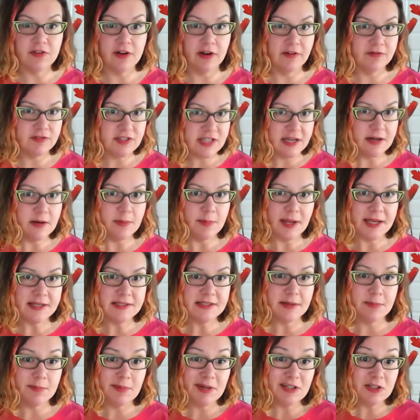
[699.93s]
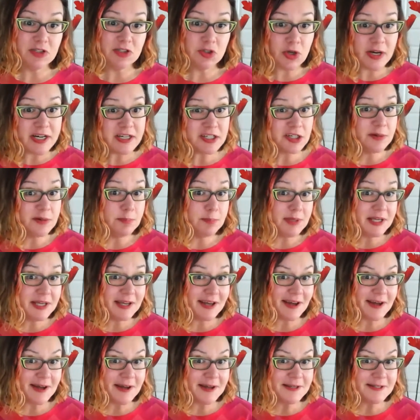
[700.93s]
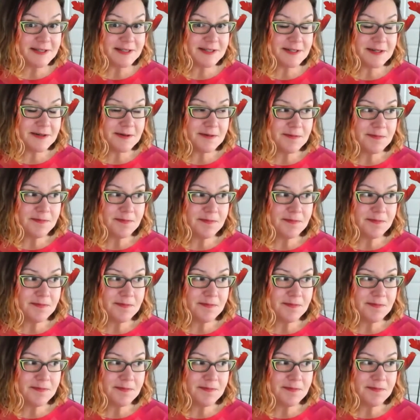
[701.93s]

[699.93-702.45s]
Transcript: of database administration because